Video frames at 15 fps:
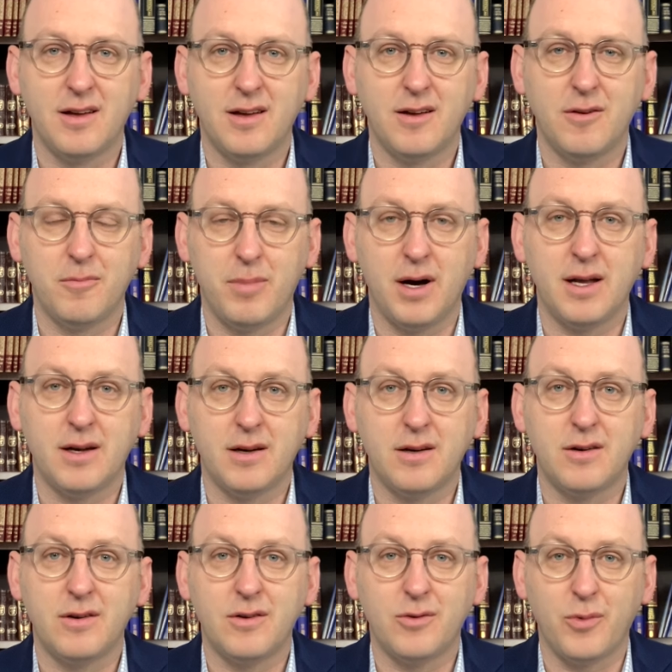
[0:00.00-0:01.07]
But
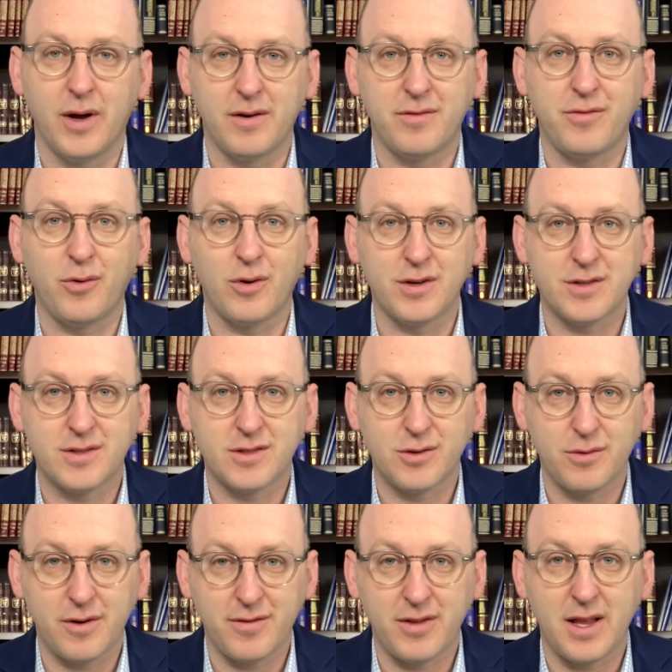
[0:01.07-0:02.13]
when forced to
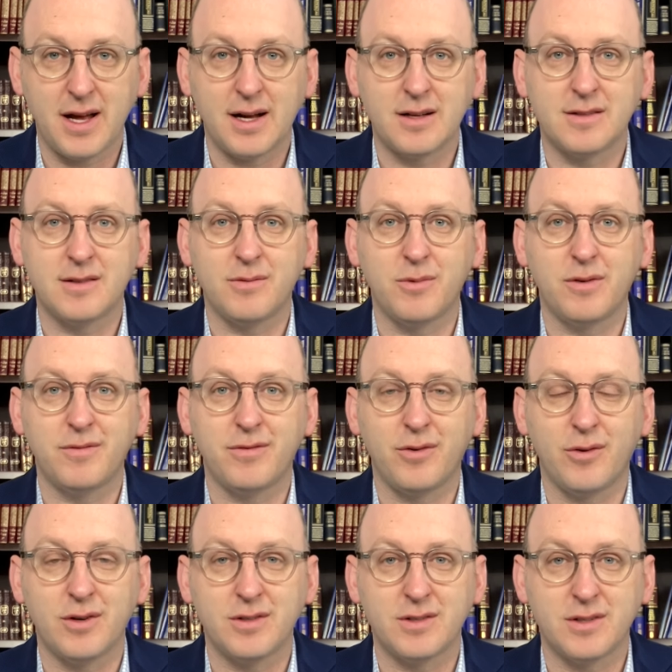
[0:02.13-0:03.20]
reflect and when
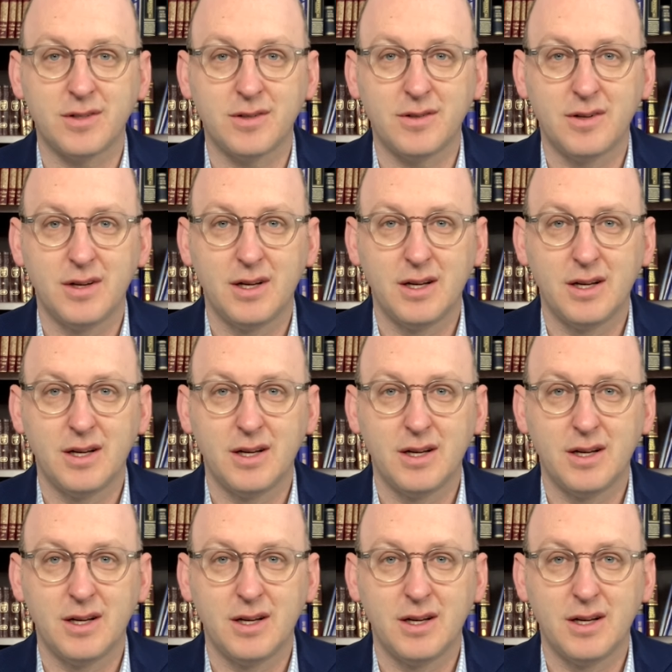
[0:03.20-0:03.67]
forced to,